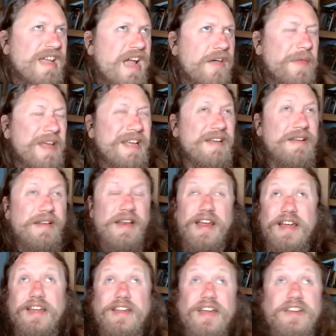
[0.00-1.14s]
I think,
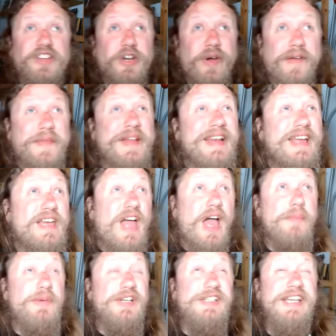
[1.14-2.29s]
Joe, I think like
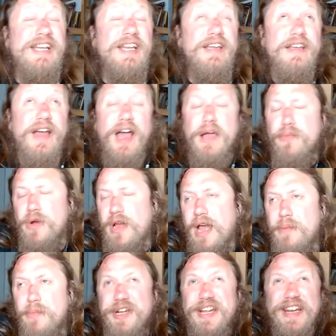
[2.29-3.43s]
hybrid
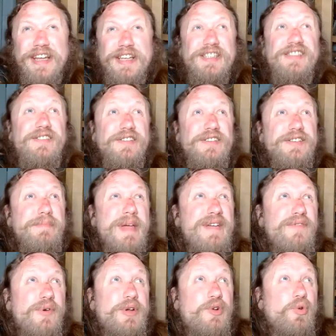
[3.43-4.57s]
helix does make
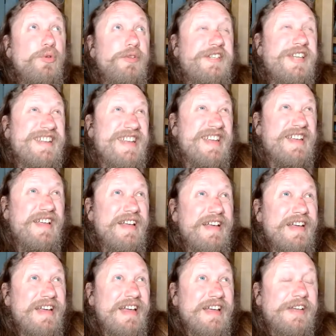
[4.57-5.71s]
for a cool setting,
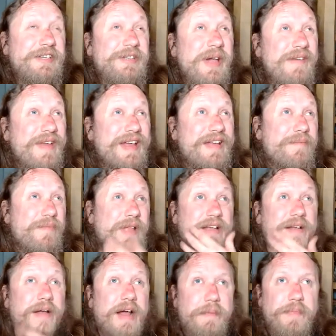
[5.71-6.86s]
because you have
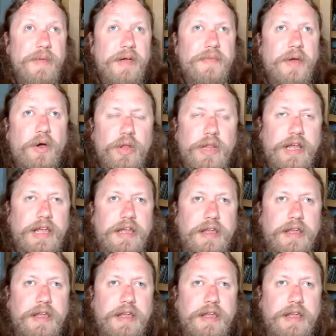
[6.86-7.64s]
the whole